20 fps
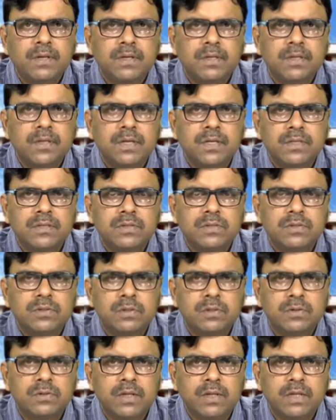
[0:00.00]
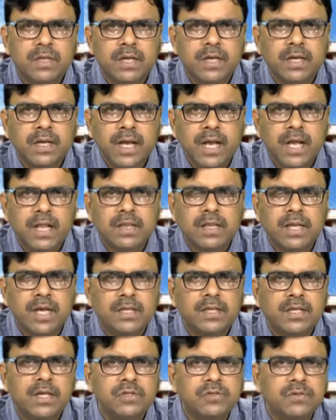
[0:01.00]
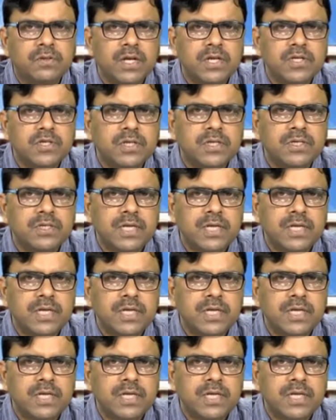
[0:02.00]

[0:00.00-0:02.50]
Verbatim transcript: the, so, the health and the education